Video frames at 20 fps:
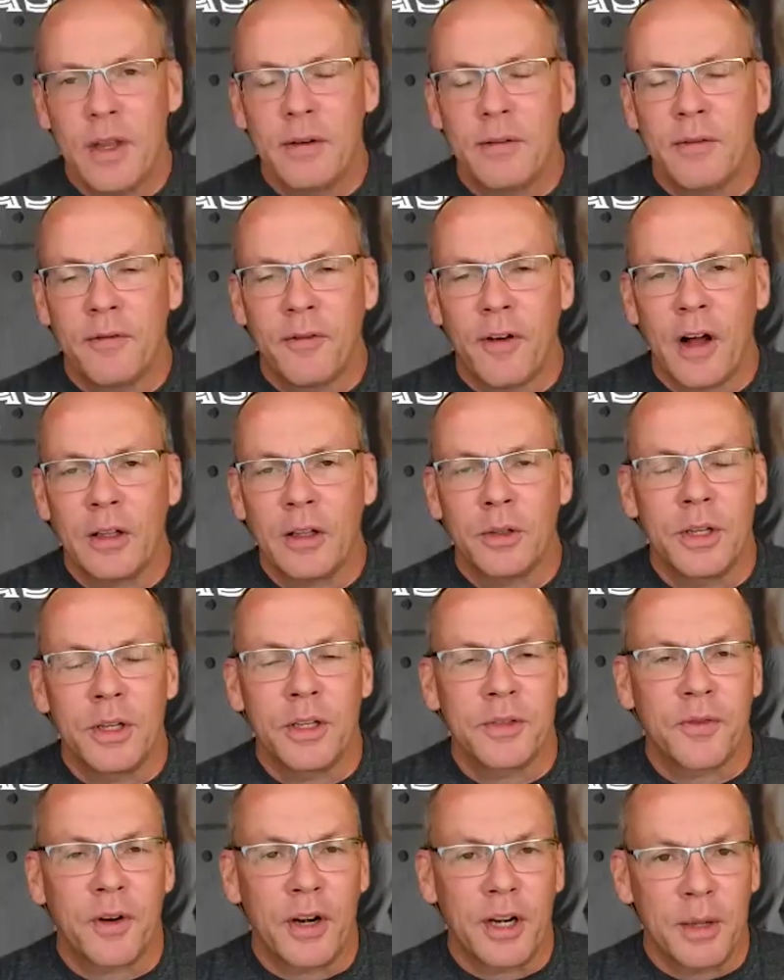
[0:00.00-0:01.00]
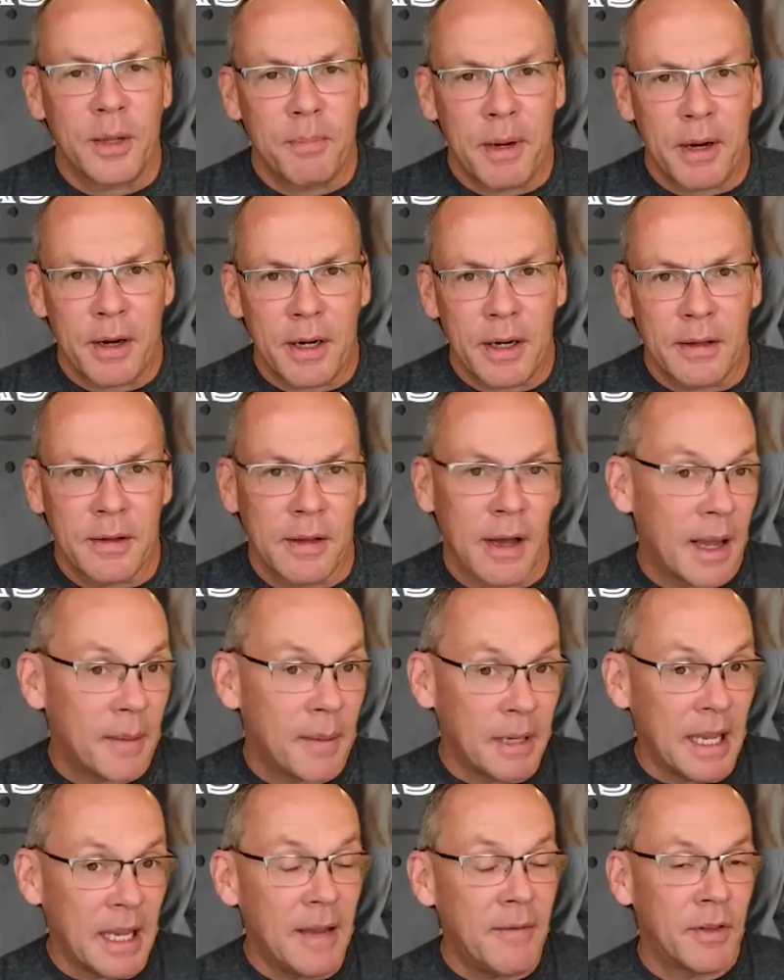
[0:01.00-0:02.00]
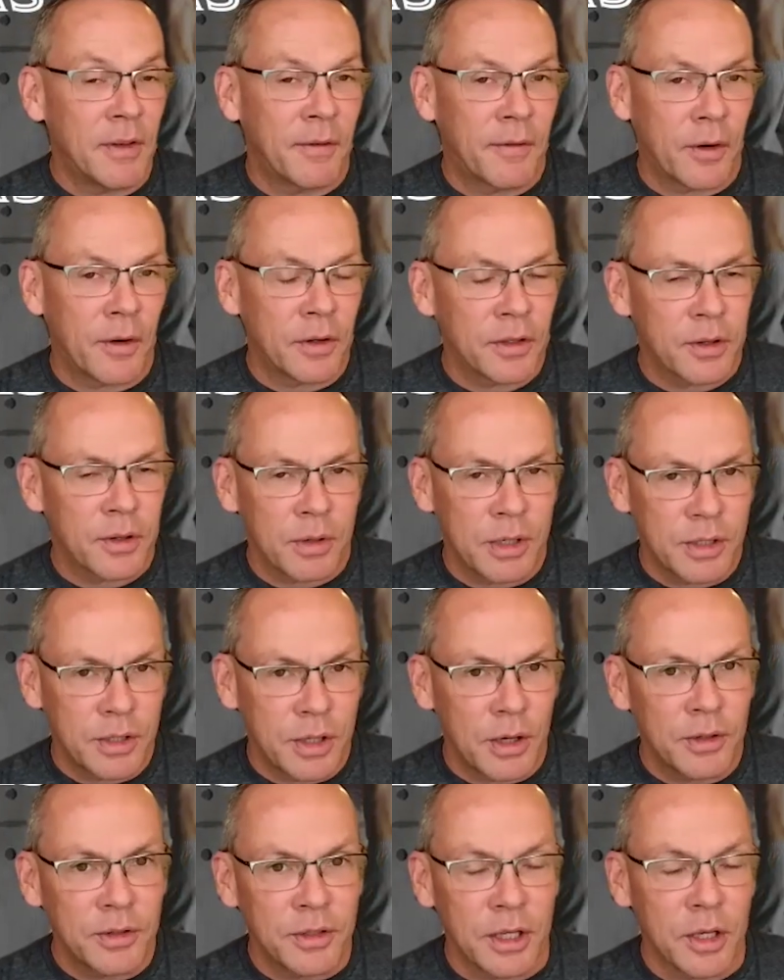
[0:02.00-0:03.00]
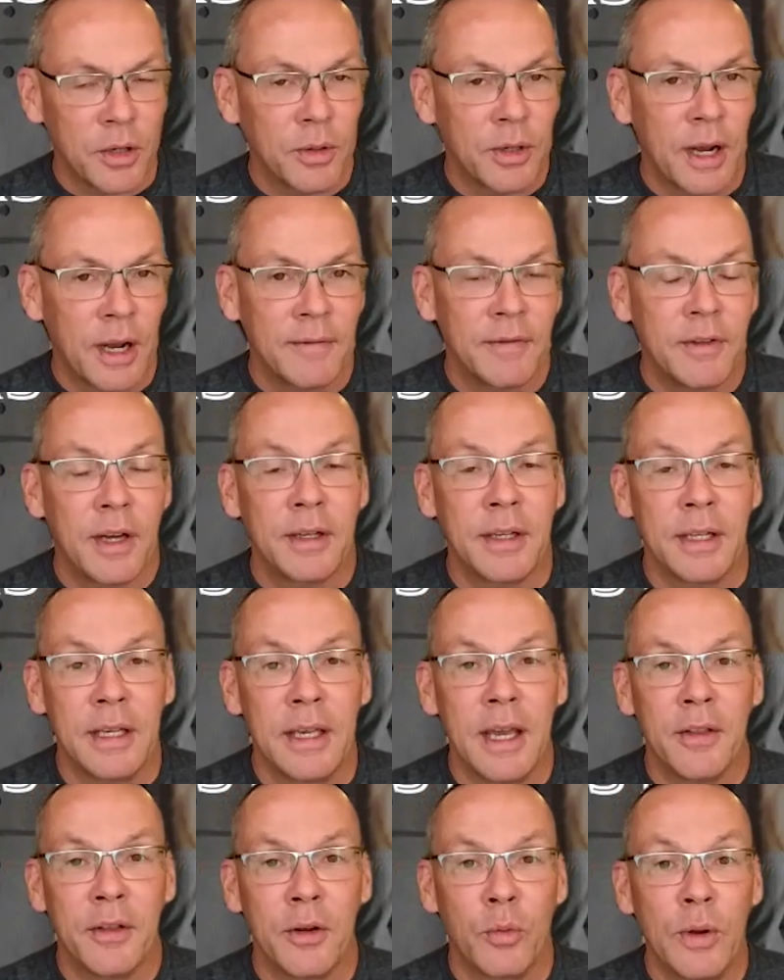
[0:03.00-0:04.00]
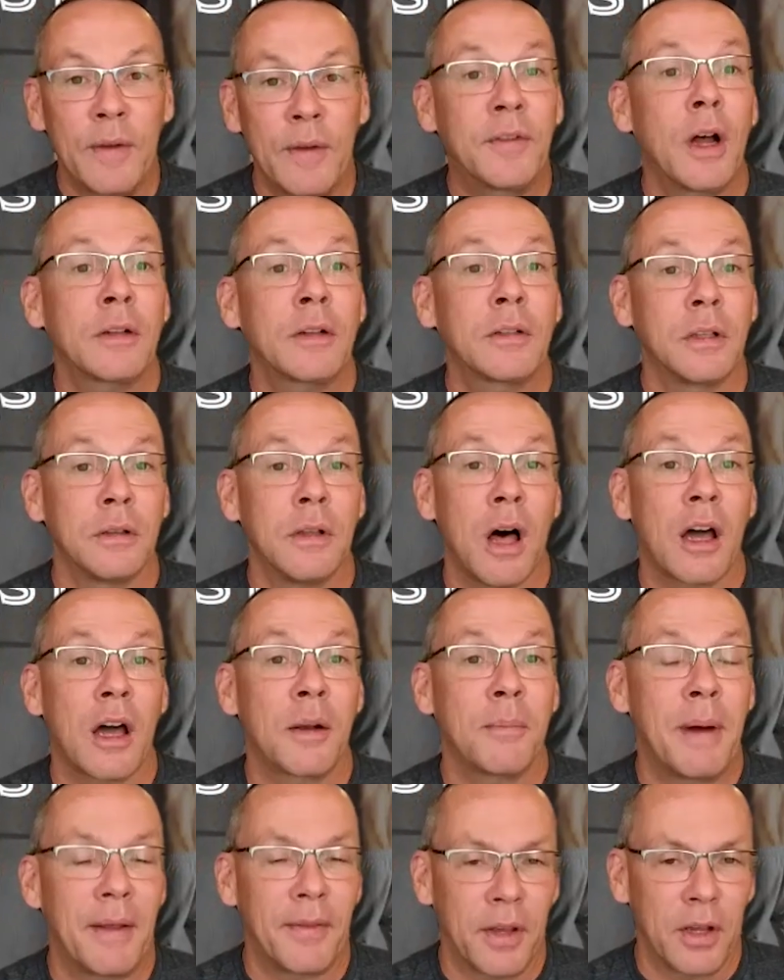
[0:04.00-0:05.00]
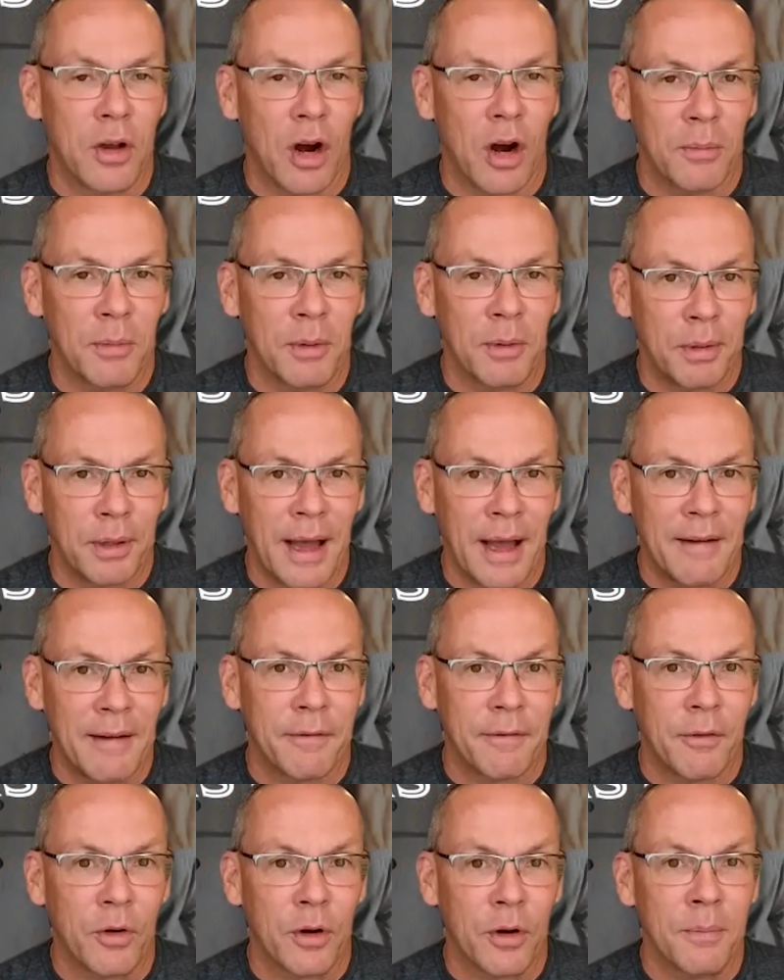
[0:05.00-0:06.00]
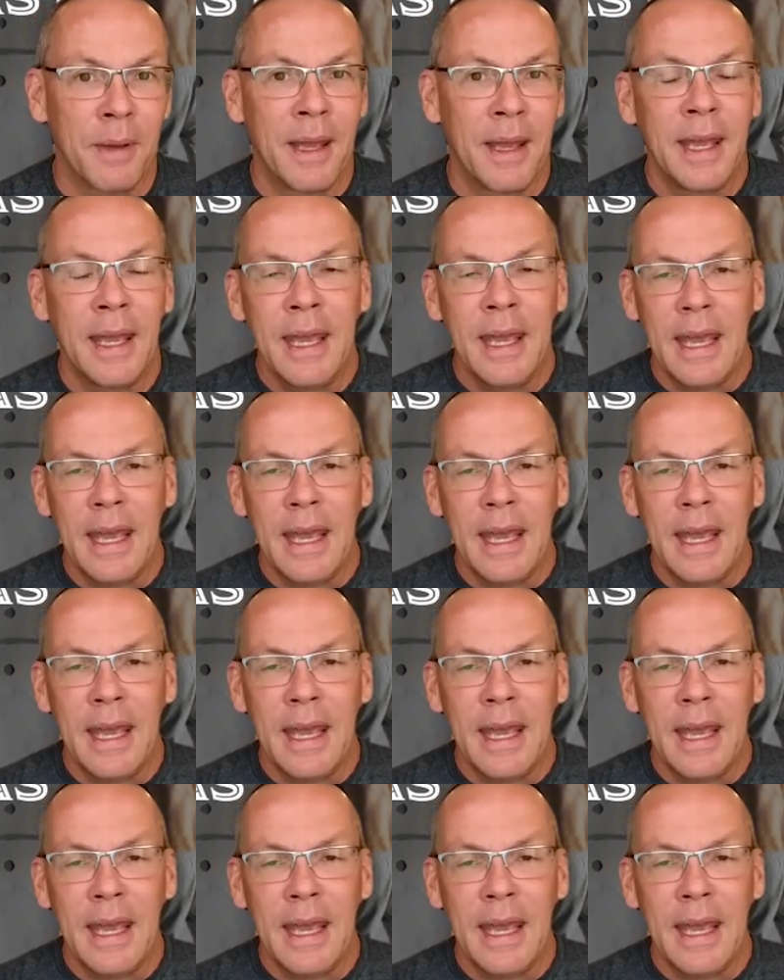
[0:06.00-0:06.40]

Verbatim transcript: you that have followed us for any period of time, even the first 3 shows that you and I have done together, we've talked a lot about the Garmin platform.